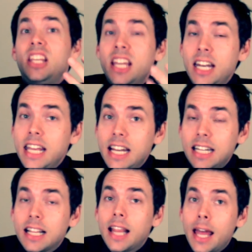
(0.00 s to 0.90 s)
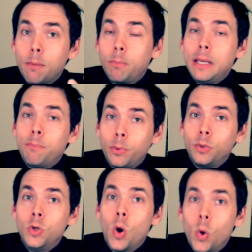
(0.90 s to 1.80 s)
You need to let
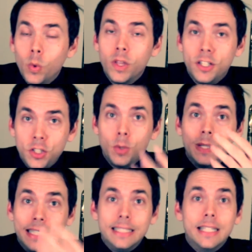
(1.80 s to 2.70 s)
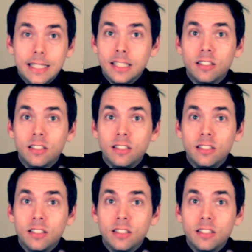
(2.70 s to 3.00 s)
people know that you exist.